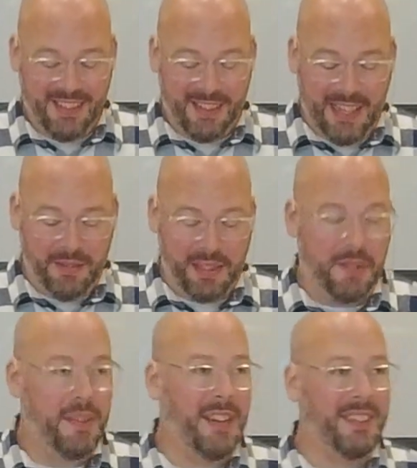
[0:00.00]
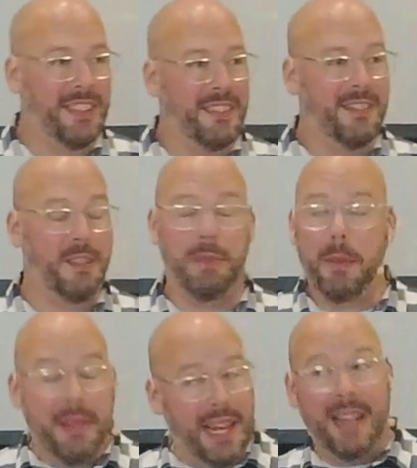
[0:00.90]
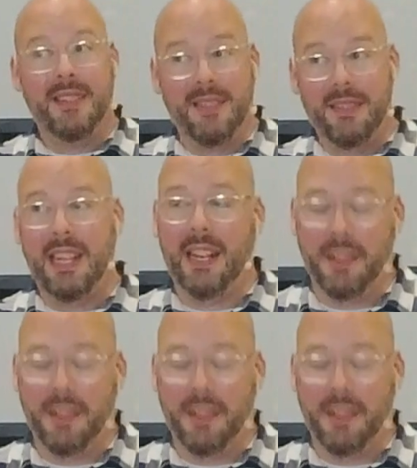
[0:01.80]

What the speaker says: our Heavenly Father. So maybe that's the